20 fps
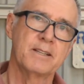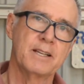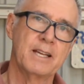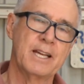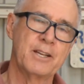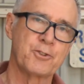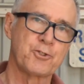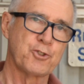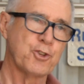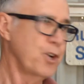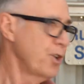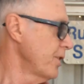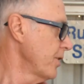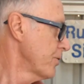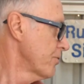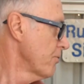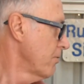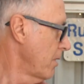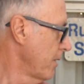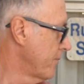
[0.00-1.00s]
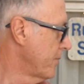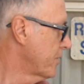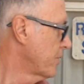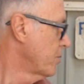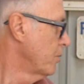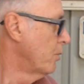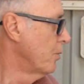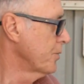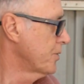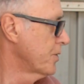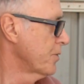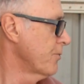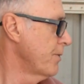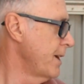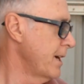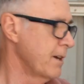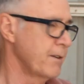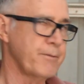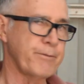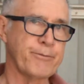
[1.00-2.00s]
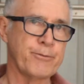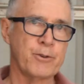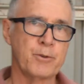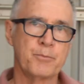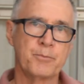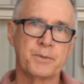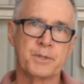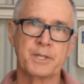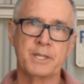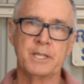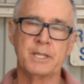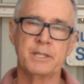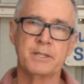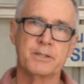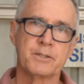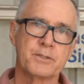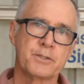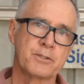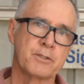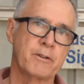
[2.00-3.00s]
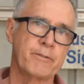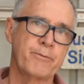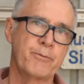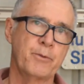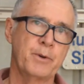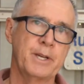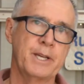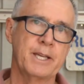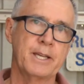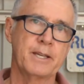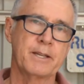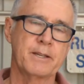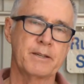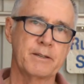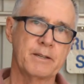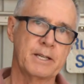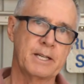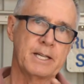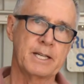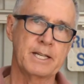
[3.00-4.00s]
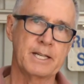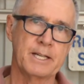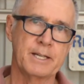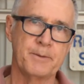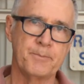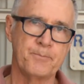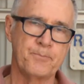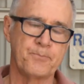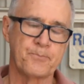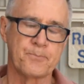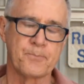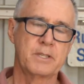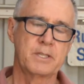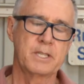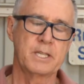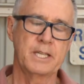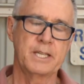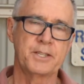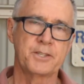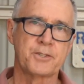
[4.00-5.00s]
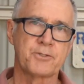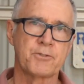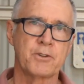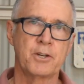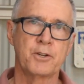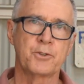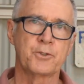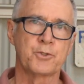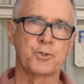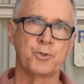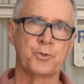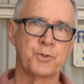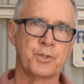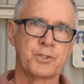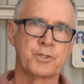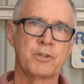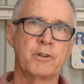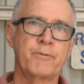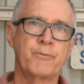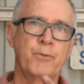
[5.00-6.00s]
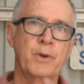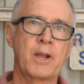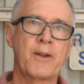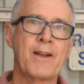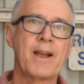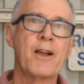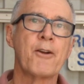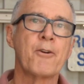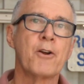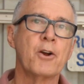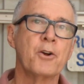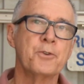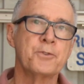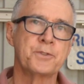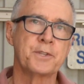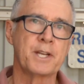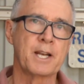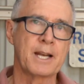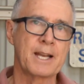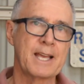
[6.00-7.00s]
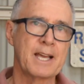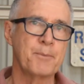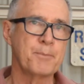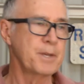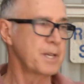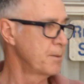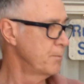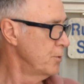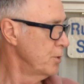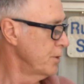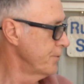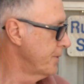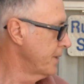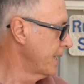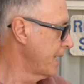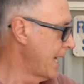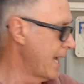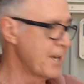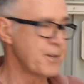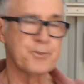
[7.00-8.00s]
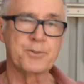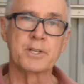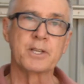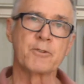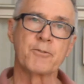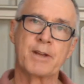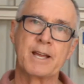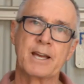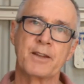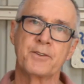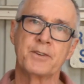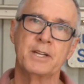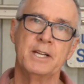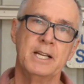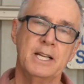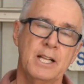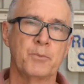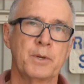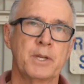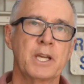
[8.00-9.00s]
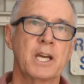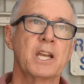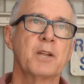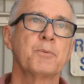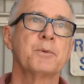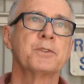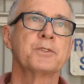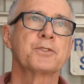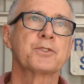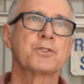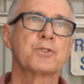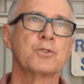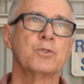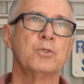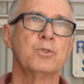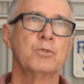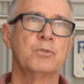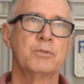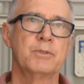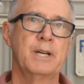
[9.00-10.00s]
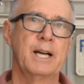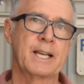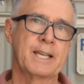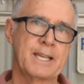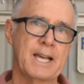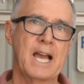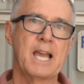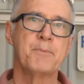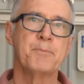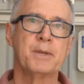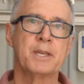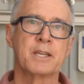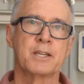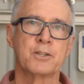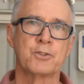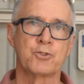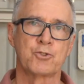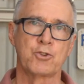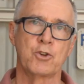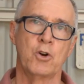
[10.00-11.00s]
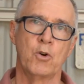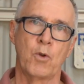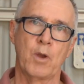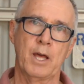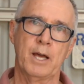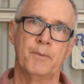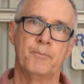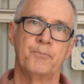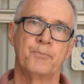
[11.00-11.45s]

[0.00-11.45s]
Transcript: and trying to drive the torch around from the software um, keystrokes or the software arrows that allow me to move the gantry around, we're going to install a gaming controller.